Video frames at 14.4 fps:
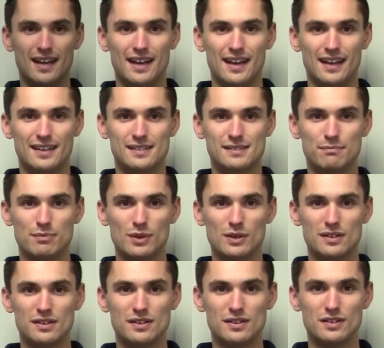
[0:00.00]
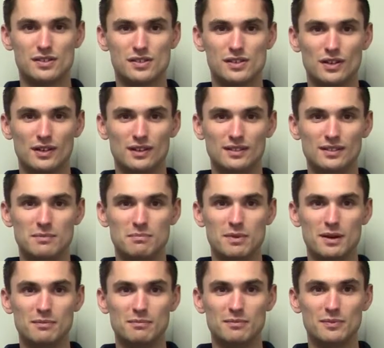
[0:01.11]
It is important to install the
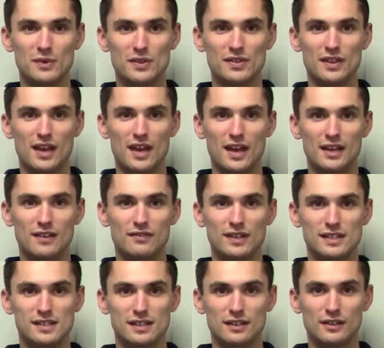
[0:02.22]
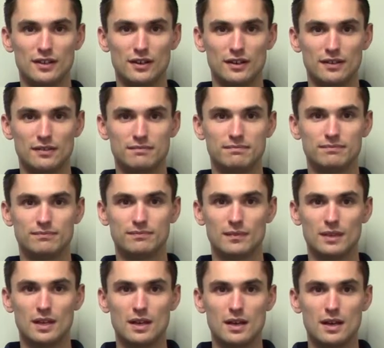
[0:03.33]
pump with the head facing down.
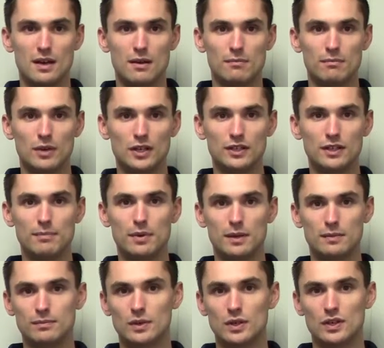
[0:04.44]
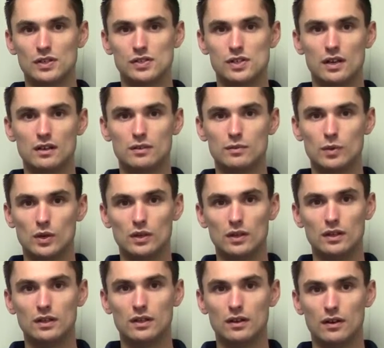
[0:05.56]
Mount the pump on a solid
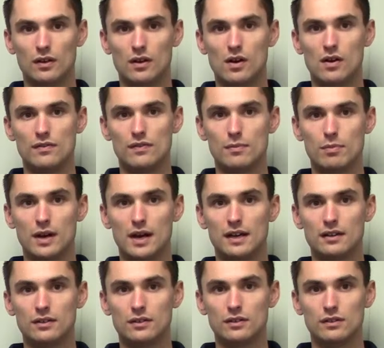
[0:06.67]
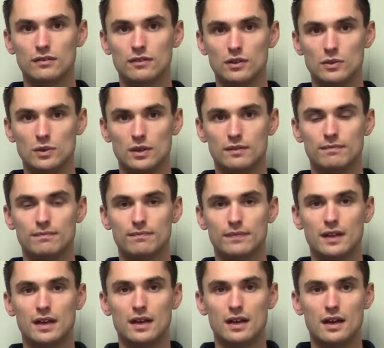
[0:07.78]
wall or off a bracket on the floor.
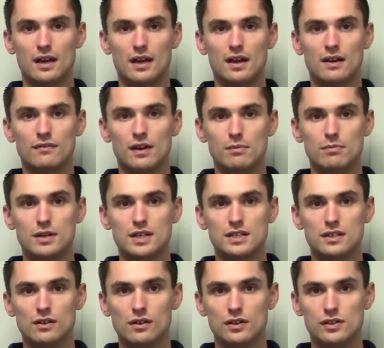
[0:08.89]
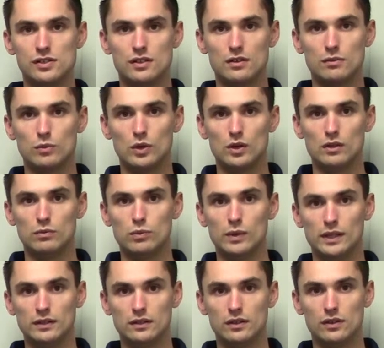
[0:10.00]
Vibration on a stud wall
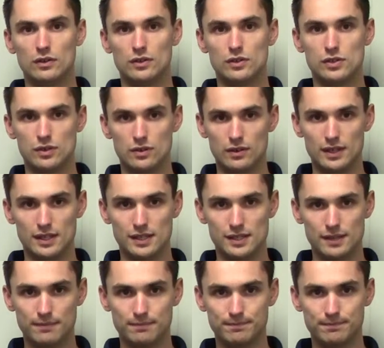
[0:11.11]
will cause noise.